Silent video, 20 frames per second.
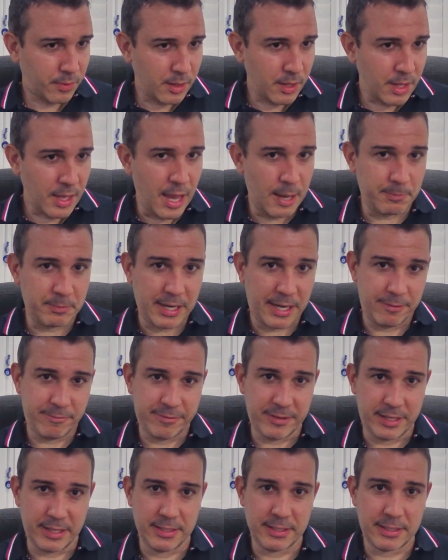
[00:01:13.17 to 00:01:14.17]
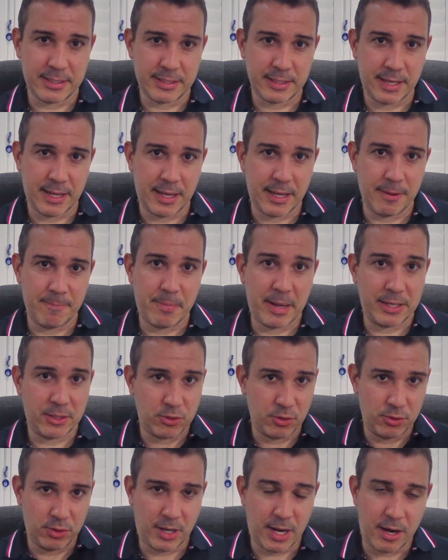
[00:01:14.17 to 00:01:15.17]
update figures based
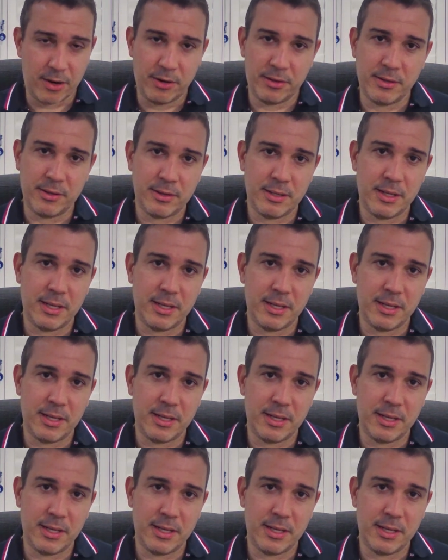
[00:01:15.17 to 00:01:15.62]
on current